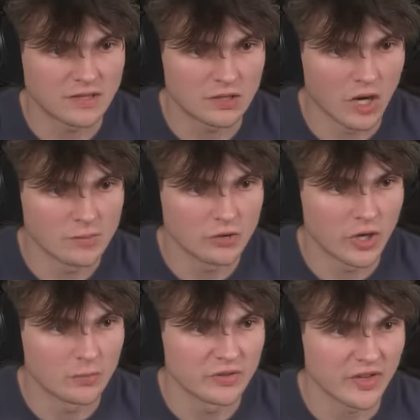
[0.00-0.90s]
diamond
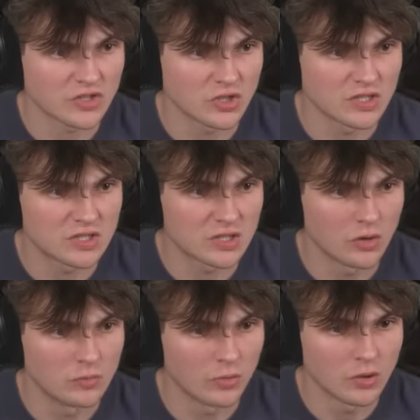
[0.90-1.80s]
armor is actually so
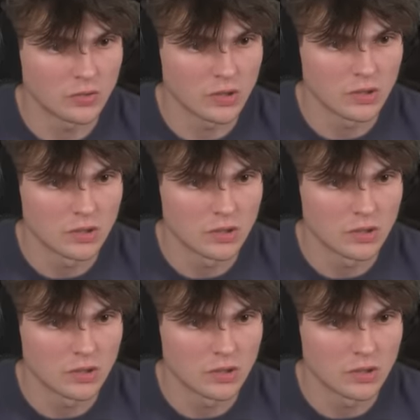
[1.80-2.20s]
broken.